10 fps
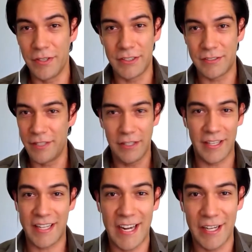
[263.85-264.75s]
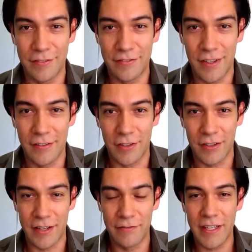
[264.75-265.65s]
who's the king of
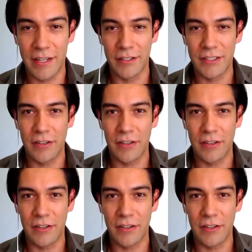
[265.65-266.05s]
online video.